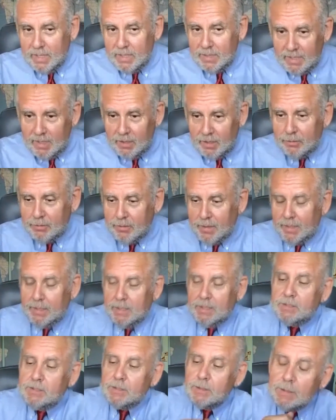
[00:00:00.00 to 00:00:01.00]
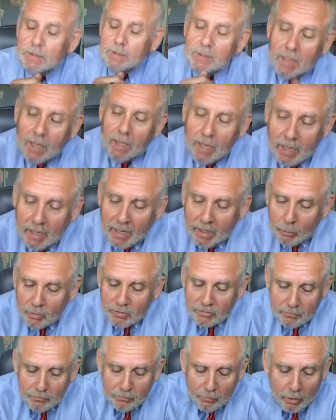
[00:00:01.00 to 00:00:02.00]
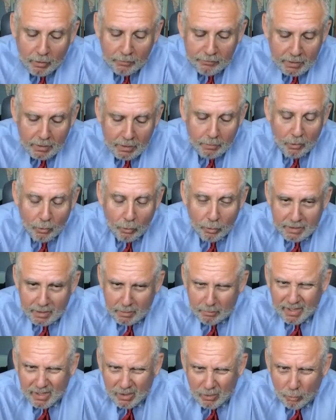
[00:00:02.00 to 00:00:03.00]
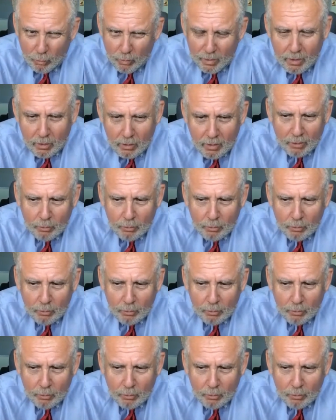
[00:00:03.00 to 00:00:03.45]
The other thing is I was involved in early in my career.